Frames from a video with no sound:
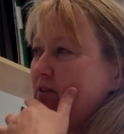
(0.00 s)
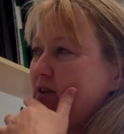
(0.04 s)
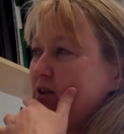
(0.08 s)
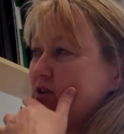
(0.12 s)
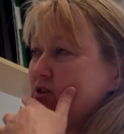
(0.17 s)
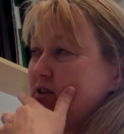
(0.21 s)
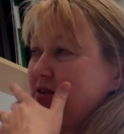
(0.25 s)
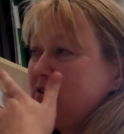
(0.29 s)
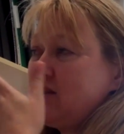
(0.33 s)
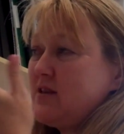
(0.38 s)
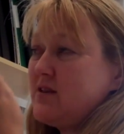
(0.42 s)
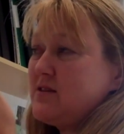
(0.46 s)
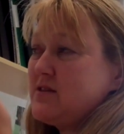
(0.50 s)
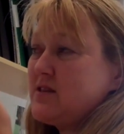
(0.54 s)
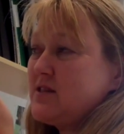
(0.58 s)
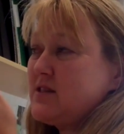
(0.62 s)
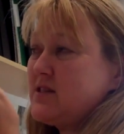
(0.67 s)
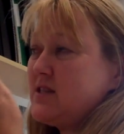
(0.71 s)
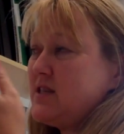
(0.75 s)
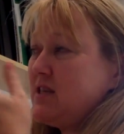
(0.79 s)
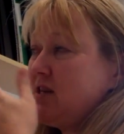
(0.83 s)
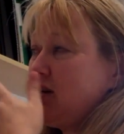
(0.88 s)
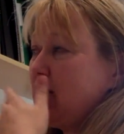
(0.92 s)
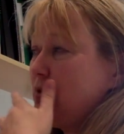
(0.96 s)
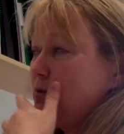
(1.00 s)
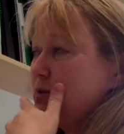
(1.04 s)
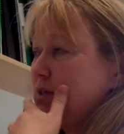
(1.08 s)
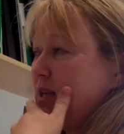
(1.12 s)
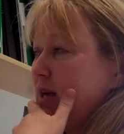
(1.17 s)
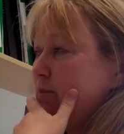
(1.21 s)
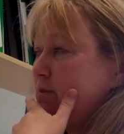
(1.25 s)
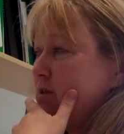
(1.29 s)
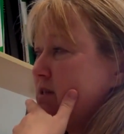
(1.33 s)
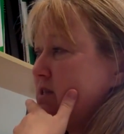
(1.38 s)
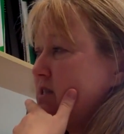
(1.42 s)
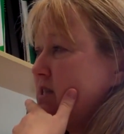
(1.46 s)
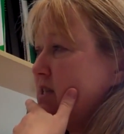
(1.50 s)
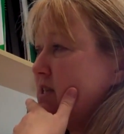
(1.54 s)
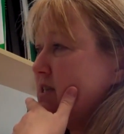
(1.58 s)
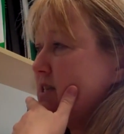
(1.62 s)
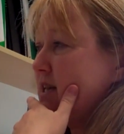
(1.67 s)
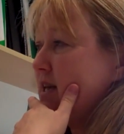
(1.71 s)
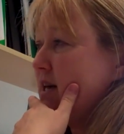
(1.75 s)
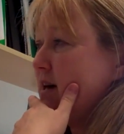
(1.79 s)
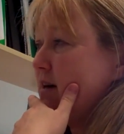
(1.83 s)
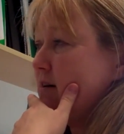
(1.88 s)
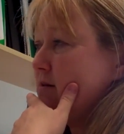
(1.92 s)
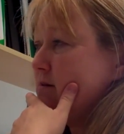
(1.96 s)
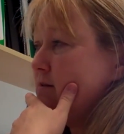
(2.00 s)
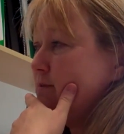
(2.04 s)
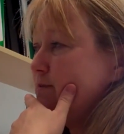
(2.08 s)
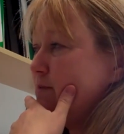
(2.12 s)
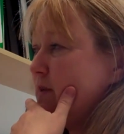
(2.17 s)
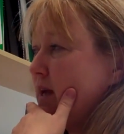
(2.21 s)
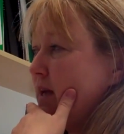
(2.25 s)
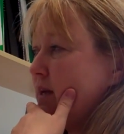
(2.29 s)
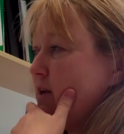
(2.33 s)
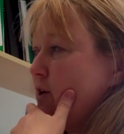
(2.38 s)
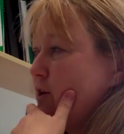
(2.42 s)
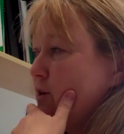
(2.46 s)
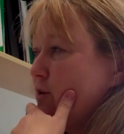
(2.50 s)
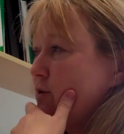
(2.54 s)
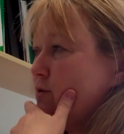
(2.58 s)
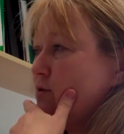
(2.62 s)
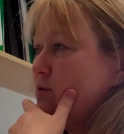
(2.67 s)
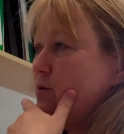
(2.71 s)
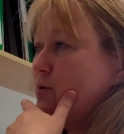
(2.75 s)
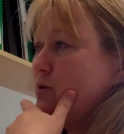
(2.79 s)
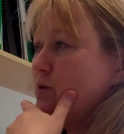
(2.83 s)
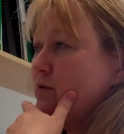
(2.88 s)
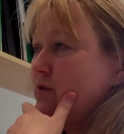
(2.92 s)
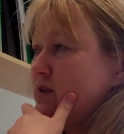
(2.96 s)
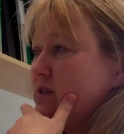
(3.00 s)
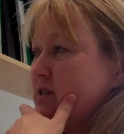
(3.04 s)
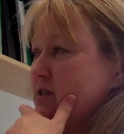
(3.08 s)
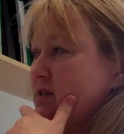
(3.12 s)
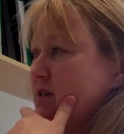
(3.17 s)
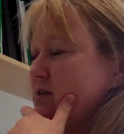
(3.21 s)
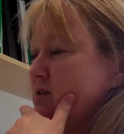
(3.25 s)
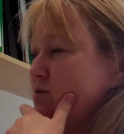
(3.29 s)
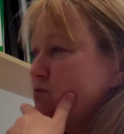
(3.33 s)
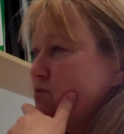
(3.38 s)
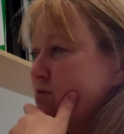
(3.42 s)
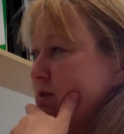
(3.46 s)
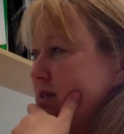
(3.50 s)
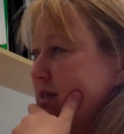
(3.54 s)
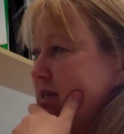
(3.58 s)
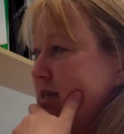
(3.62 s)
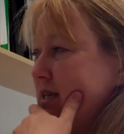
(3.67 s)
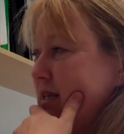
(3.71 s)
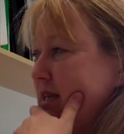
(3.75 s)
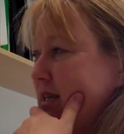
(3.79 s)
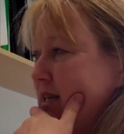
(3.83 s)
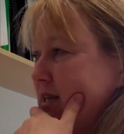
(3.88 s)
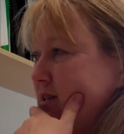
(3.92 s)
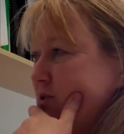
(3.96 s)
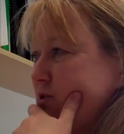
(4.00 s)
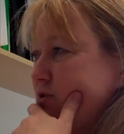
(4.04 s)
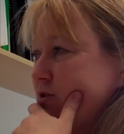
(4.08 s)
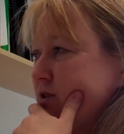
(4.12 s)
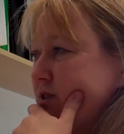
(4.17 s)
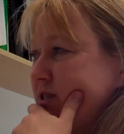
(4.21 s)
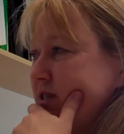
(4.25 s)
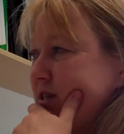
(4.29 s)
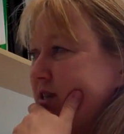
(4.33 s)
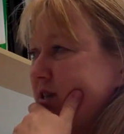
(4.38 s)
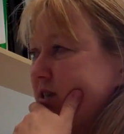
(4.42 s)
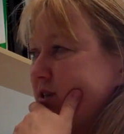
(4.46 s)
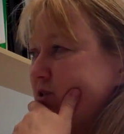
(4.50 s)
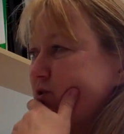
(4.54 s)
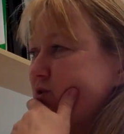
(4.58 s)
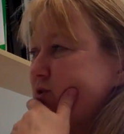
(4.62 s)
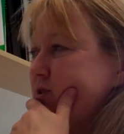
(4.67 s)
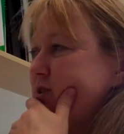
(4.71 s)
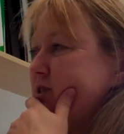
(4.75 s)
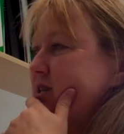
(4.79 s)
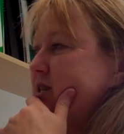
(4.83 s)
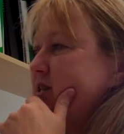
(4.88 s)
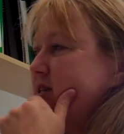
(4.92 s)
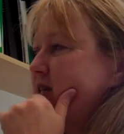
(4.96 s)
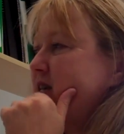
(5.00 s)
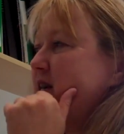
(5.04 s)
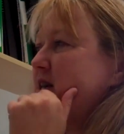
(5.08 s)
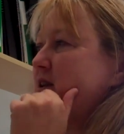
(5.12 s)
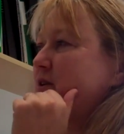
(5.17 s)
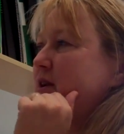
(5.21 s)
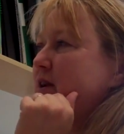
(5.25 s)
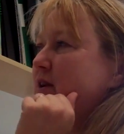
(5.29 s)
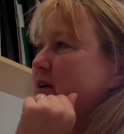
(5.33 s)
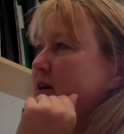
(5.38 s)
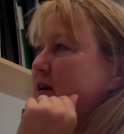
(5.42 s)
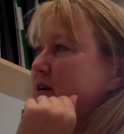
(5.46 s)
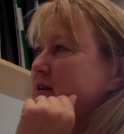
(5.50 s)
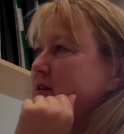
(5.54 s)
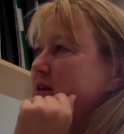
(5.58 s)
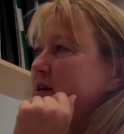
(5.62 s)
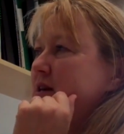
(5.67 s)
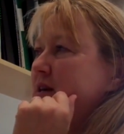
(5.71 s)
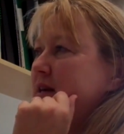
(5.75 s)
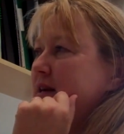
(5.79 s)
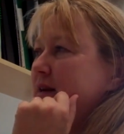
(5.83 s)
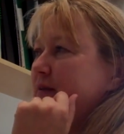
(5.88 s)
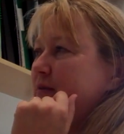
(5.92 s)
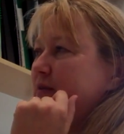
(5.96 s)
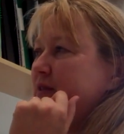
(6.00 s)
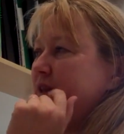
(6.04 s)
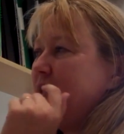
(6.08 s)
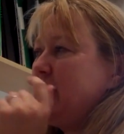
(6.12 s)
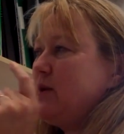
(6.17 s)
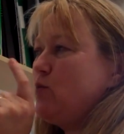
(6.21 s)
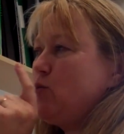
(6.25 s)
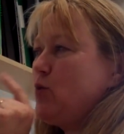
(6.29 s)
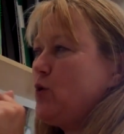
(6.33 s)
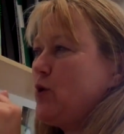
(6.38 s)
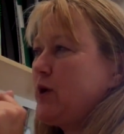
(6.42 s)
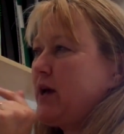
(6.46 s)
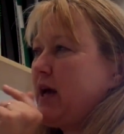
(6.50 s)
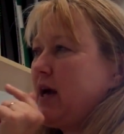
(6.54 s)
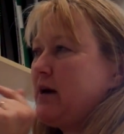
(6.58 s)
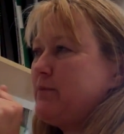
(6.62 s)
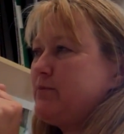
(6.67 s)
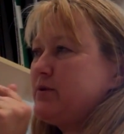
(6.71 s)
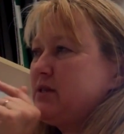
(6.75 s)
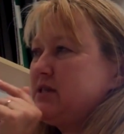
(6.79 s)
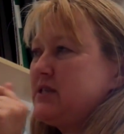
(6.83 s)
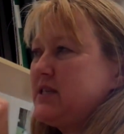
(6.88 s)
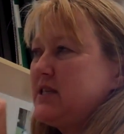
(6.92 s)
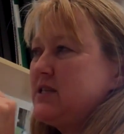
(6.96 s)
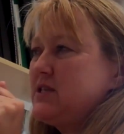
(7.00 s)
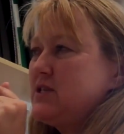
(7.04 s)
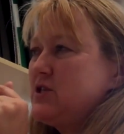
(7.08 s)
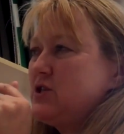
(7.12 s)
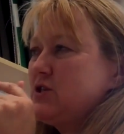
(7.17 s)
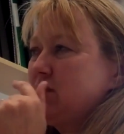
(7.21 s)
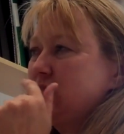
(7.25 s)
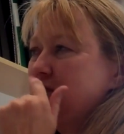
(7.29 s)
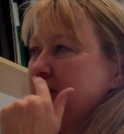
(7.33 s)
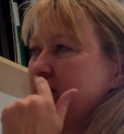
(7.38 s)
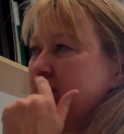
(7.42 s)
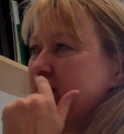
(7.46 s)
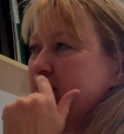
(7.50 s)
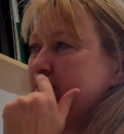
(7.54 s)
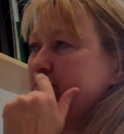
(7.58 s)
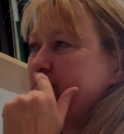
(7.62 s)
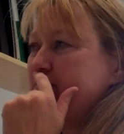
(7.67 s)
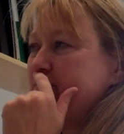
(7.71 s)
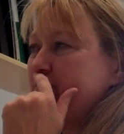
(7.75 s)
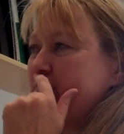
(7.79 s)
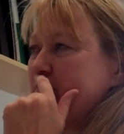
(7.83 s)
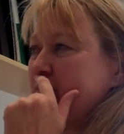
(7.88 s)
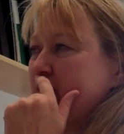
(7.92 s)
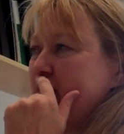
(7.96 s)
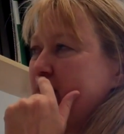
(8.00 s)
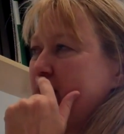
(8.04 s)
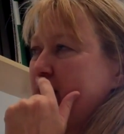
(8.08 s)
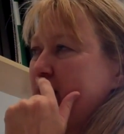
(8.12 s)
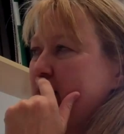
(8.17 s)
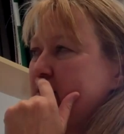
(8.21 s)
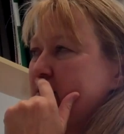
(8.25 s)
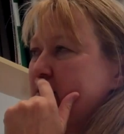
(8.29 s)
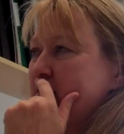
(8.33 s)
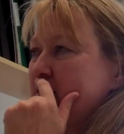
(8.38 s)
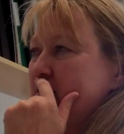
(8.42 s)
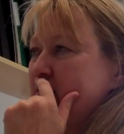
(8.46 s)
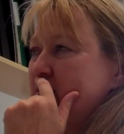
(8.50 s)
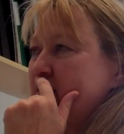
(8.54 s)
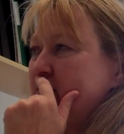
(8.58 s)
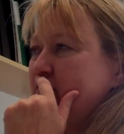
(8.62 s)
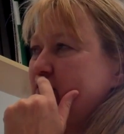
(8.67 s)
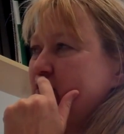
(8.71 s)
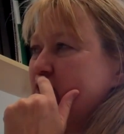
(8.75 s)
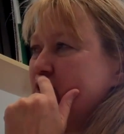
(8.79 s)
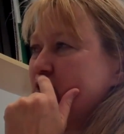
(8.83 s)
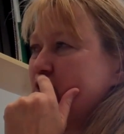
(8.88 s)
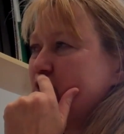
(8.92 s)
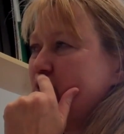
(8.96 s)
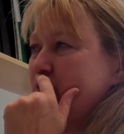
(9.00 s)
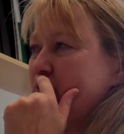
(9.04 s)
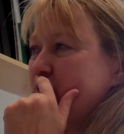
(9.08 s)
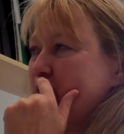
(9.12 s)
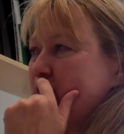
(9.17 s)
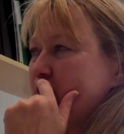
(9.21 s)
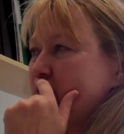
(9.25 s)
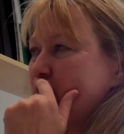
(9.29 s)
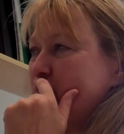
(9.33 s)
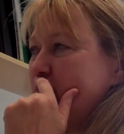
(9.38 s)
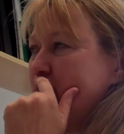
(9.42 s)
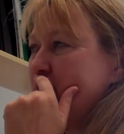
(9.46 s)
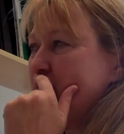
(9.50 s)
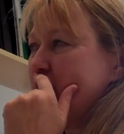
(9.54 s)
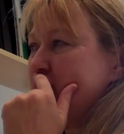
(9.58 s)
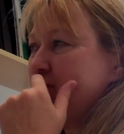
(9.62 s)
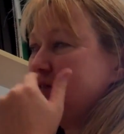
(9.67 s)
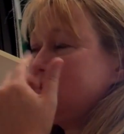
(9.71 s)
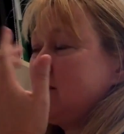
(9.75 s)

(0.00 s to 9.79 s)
And the interesting thing is the CEO was happy to sit down and go through all of this. So it's really interesting data, and I can then work out percentages and give the story that goes with it.